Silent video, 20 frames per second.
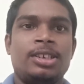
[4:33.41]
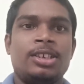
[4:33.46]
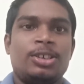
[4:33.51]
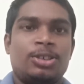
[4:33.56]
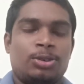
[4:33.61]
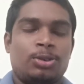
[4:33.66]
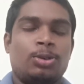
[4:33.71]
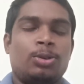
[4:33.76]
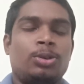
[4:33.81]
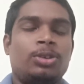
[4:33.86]

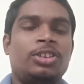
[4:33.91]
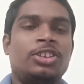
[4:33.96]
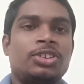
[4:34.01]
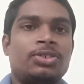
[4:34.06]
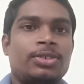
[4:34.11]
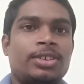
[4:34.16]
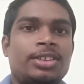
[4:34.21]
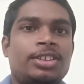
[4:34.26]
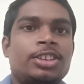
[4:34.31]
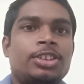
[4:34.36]
So this
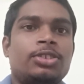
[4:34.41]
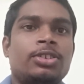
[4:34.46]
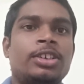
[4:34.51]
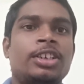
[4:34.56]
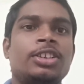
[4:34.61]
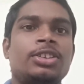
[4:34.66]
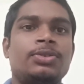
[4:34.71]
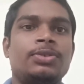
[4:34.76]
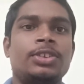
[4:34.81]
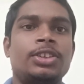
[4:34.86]
was the
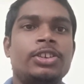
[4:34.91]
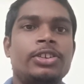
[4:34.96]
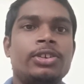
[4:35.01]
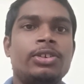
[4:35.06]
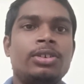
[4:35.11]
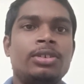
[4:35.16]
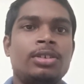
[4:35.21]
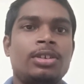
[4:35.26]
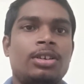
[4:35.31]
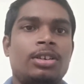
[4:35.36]
today's video.